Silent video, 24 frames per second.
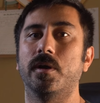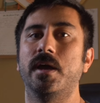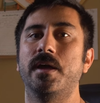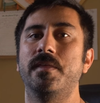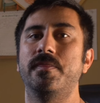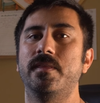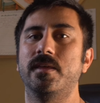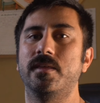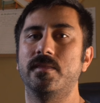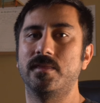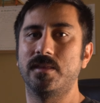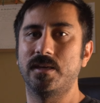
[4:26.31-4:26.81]

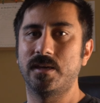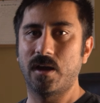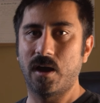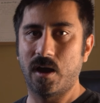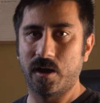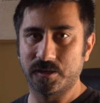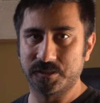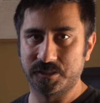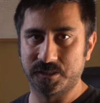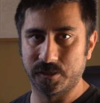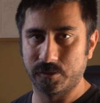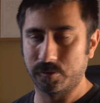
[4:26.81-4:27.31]
and then the
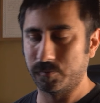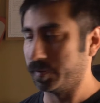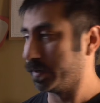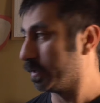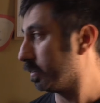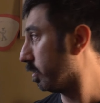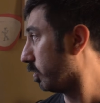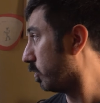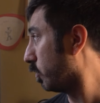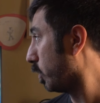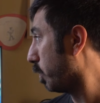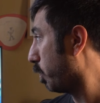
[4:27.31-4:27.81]
auxiliary,
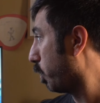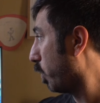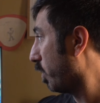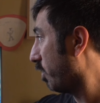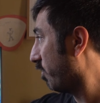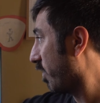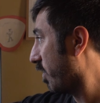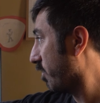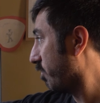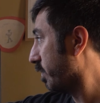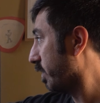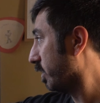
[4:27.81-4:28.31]
the
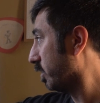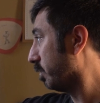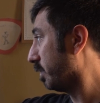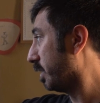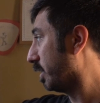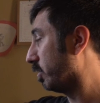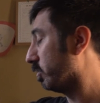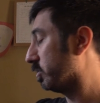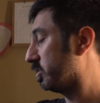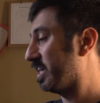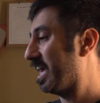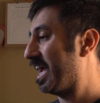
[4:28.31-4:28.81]
3.5
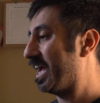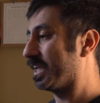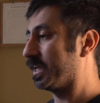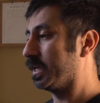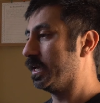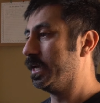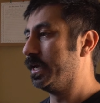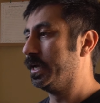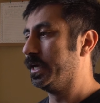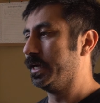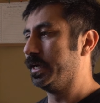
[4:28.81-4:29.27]
millimeter jack,